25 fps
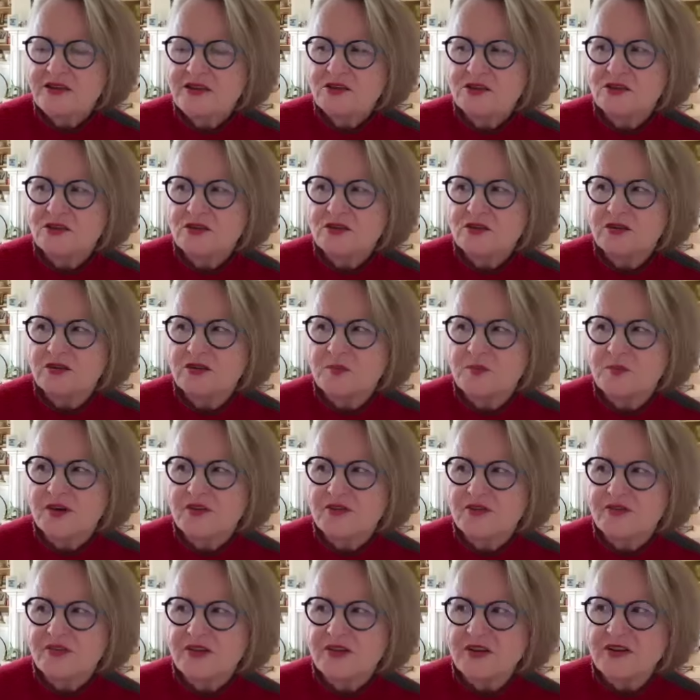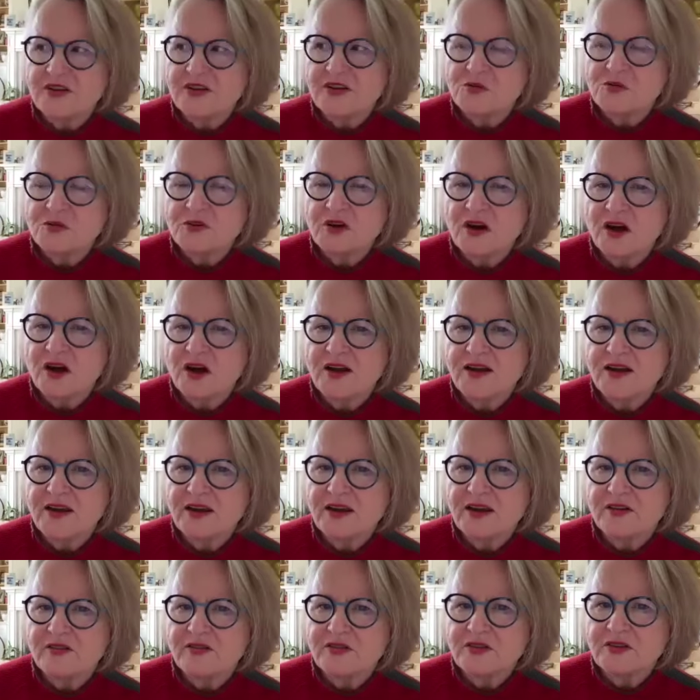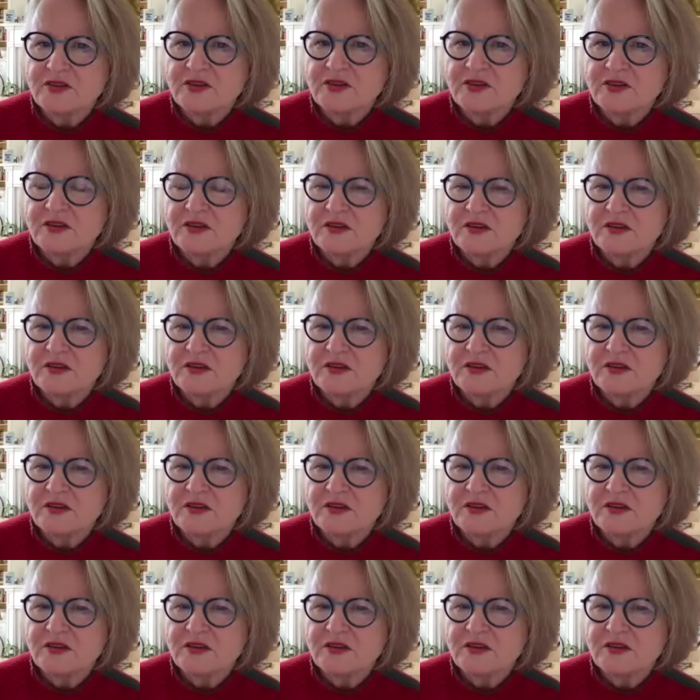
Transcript: had to learn that my feelings were a gift.